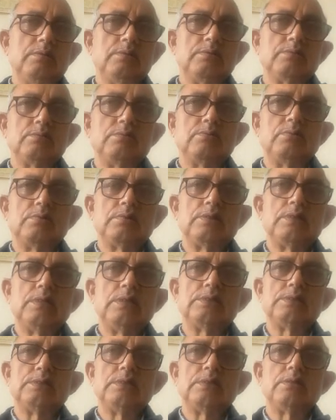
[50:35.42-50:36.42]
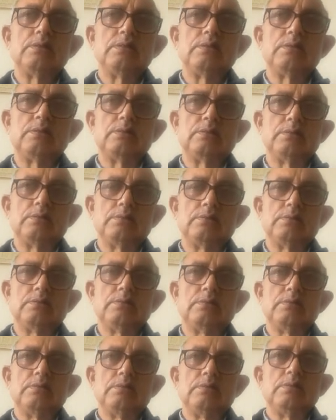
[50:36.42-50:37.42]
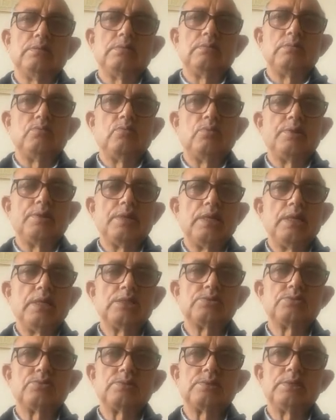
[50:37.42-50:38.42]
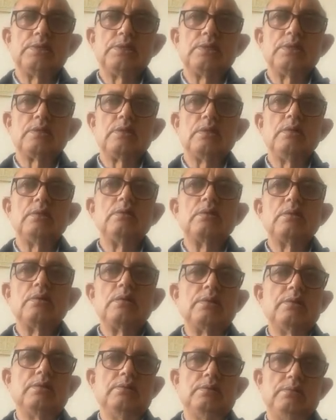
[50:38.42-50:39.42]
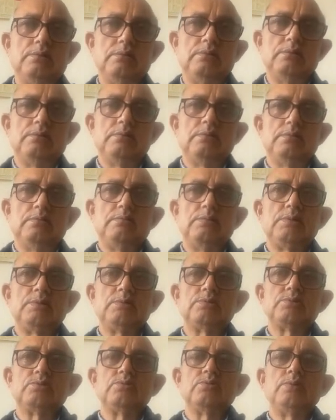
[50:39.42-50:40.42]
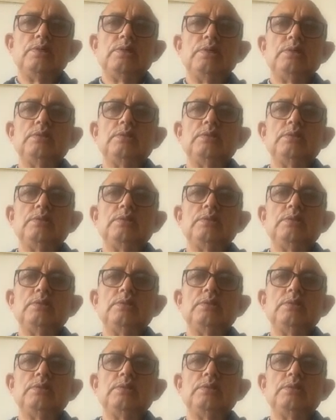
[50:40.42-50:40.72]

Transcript: so one can't say kankad. One has to say kankad because only